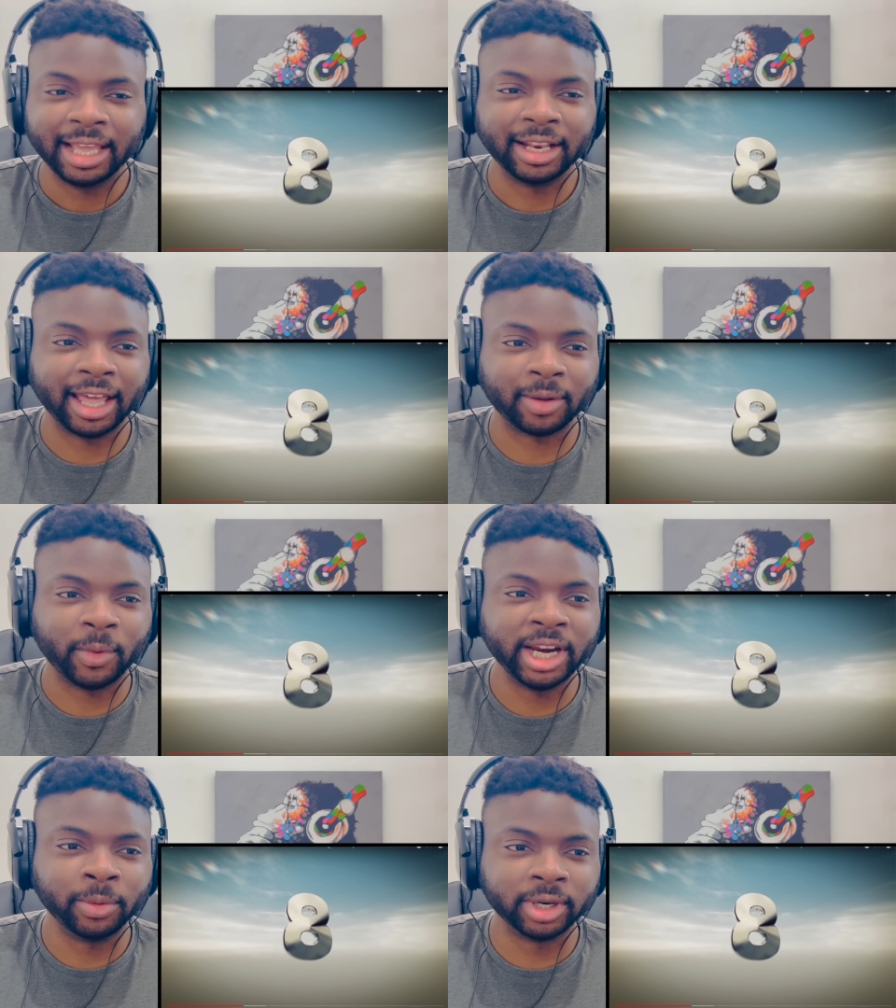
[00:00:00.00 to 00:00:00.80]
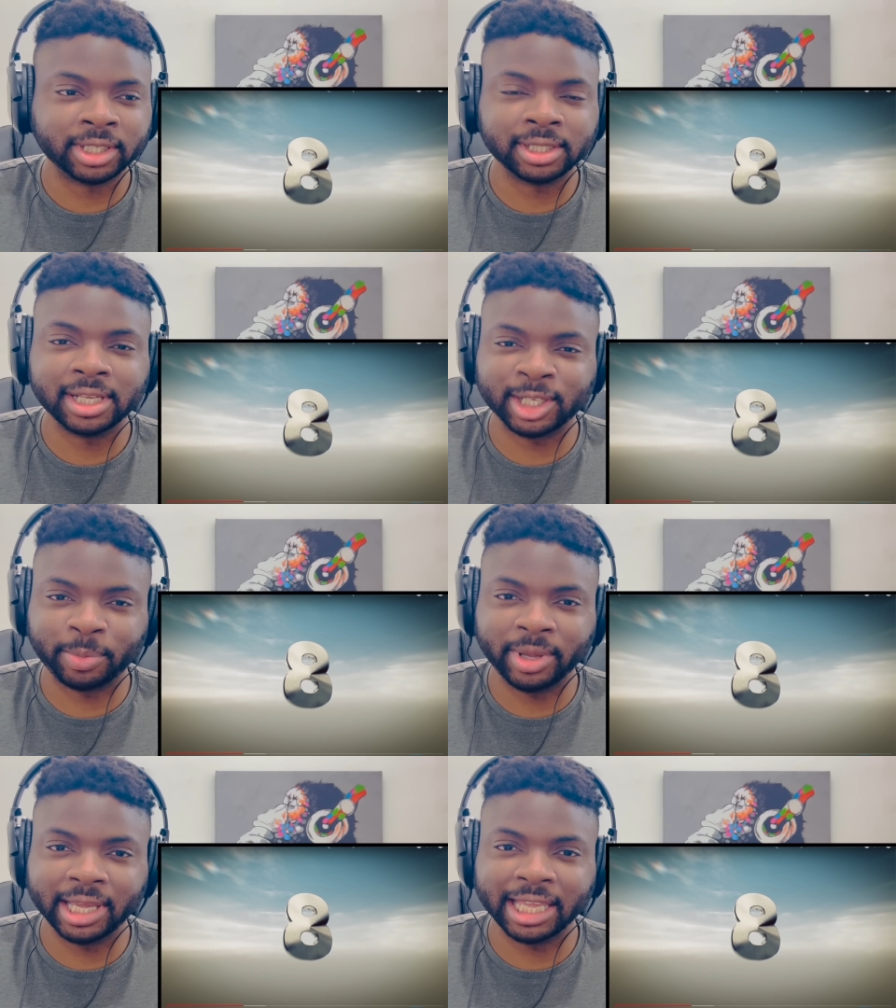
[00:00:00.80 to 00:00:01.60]
like when he wanted to
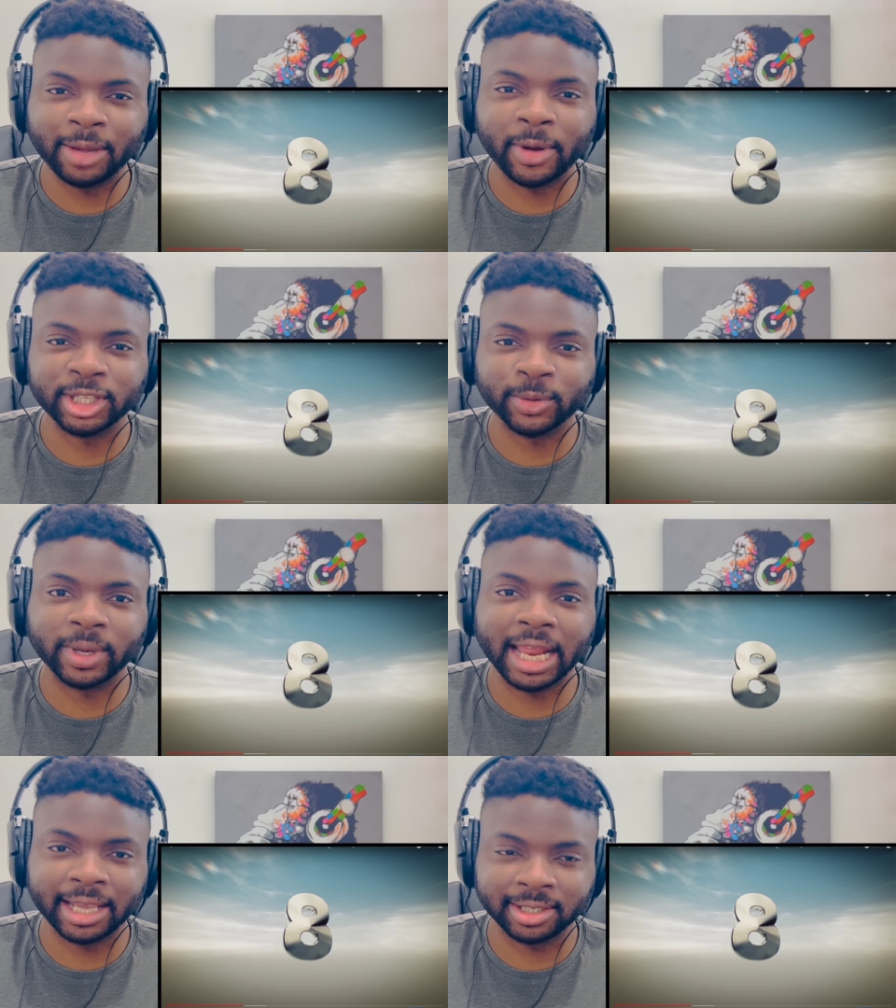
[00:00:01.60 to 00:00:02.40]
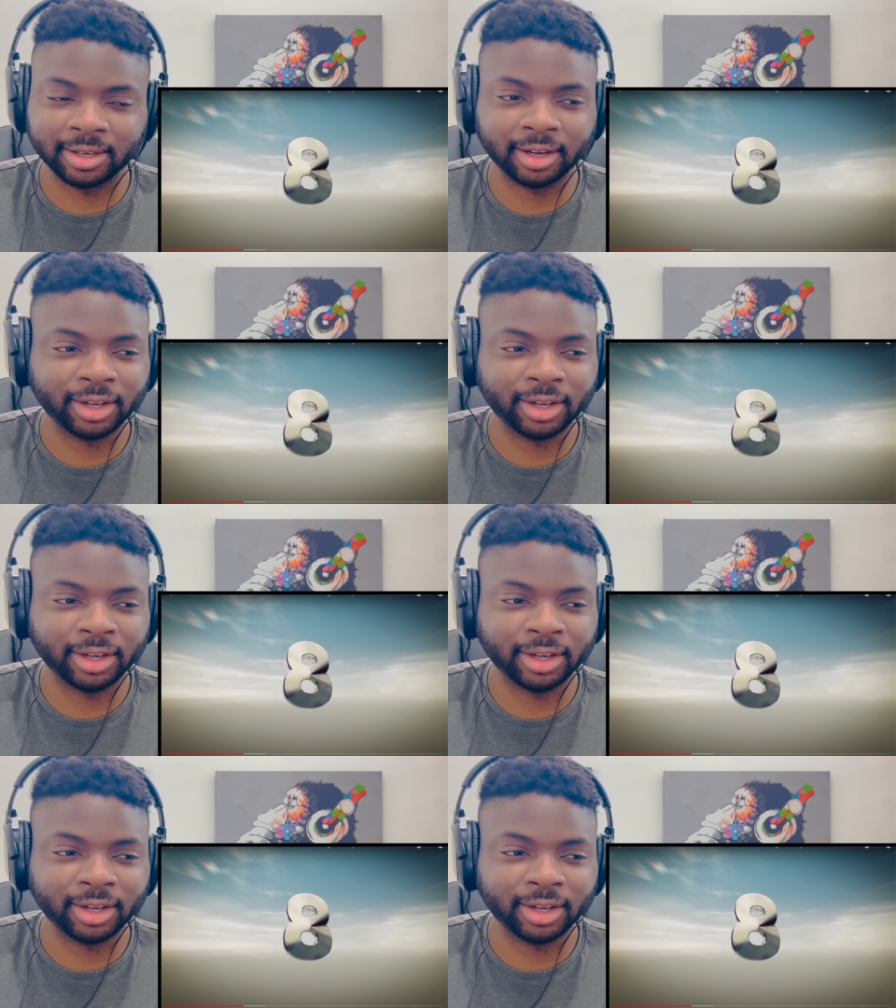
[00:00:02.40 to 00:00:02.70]
disappear, he went to Alaska.